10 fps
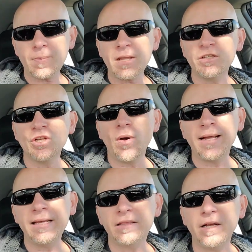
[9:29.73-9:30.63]
So I
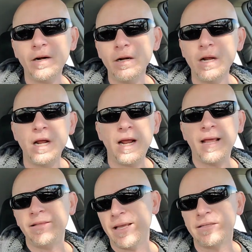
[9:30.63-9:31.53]
get there
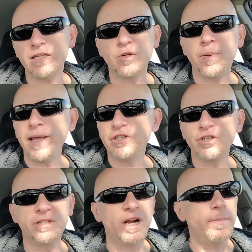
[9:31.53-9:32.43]
and the
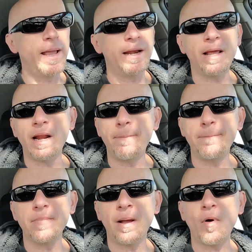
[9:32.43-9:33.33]
anticipation's there, man. And
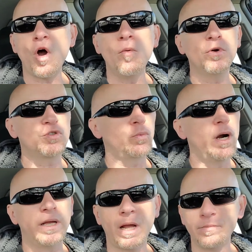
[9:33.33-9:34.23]
I'm almost
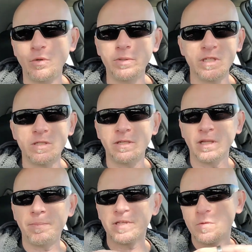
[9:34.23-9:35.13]
running. I'm doing the
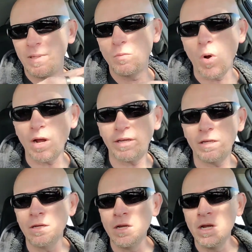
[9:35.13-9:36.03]
Olympic speed
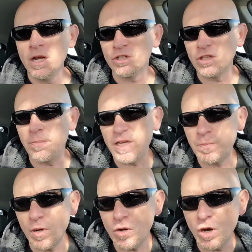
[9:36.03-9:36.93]
walking to the
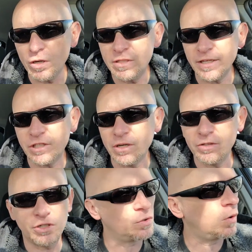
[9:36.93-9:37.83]
baseball card section of the
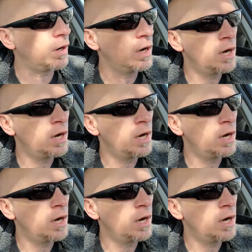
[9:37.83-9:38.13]
store.